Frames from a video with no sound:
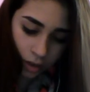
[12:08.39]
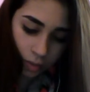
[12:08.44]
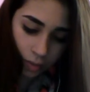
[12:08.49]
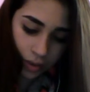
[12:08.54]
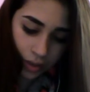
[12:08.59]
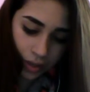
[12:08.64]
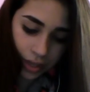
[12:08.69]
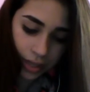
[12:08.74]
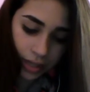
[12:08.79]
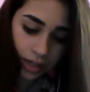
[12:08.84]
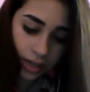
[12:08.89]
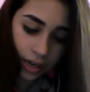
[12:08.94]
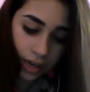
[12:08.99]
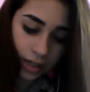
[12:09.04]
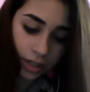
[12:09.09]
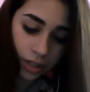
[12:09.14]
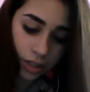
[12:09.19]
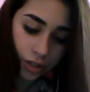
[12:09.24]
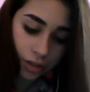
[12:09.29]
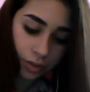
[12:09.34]
Well, he
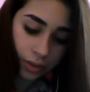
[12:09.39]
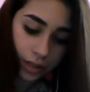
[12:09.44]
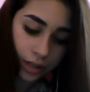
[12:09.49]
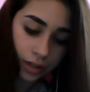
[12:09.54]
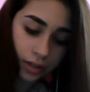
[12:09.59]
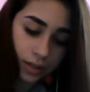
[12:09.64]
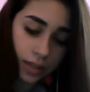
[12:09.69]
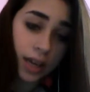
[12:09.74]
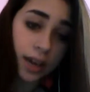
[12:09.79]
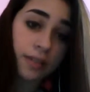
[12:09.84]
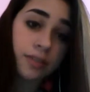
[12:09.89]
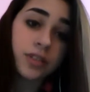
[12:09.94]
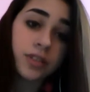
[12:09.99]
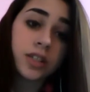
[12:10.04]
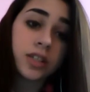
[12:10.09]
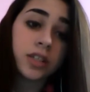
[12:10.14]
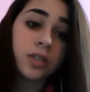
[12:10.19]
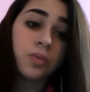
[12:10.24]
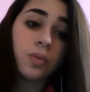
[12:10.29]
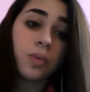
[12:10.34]
died two years after
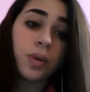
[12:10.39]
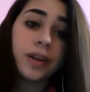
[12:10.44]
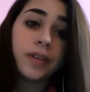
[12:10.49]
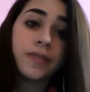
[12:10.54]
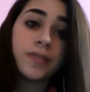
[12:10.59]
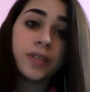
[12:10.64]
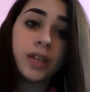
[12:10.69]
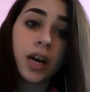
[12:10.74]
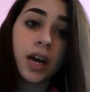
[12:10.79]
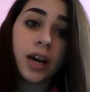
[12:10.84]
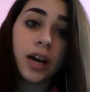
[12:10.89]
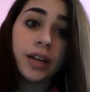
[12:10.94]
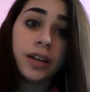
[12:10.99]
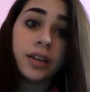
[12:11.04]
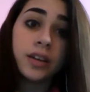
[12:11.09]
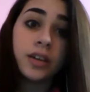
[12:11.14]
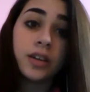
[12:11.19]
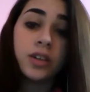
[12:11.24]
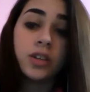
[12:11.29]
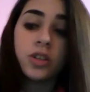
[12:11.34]
his wife died.
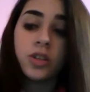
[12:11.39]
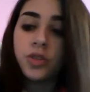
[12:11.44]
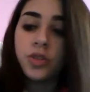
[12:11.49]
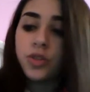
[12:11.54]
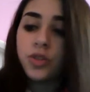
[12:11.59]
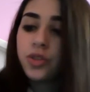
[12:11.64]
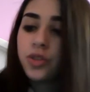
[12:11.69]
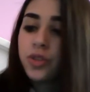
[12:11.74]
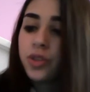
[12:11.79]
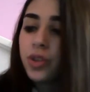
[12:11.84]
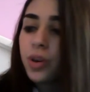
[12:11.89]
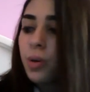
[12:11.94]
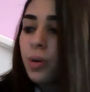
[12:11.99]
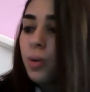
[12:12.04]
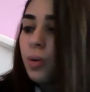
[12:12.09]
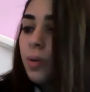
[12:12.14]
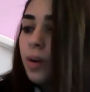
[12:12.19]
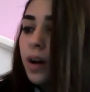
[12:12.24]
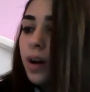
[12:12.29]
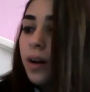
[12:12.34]

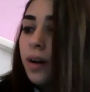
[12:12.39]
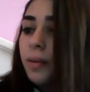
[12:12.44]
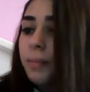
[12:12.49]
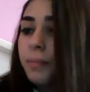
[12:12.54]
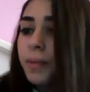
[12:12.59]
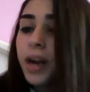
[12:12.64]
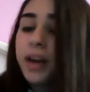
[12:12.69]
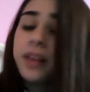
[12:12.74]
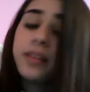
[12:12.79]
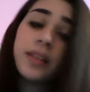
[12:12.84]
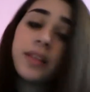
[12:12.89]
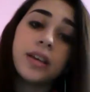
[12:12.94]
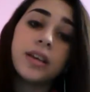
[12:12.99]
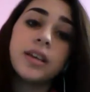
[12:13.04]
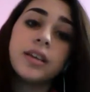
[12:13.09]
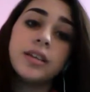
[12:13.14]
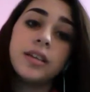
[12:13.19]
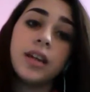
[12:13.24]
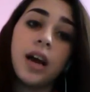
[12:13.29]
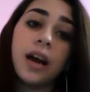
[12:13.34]
So, um, I think
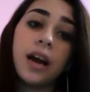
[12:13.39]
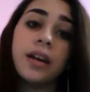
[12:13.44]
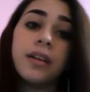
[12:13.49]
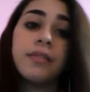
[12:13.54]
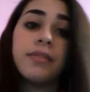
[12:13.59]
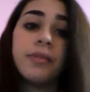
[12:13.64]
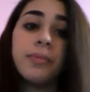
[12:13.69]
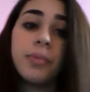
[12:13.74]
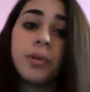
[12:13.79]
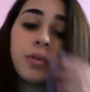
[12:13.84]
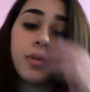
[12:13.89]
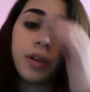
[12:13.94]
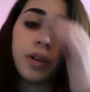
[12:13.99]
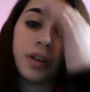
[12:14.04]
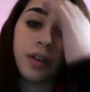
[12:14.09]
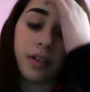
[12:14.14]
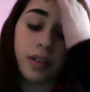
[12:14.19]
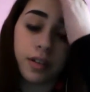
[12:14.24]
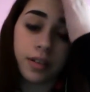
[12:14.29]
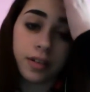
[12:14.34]
he died of a
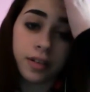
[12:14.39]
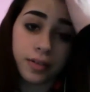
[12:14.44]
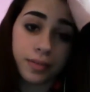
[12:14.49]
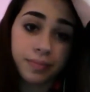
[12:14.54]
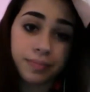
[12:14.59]
broken heart.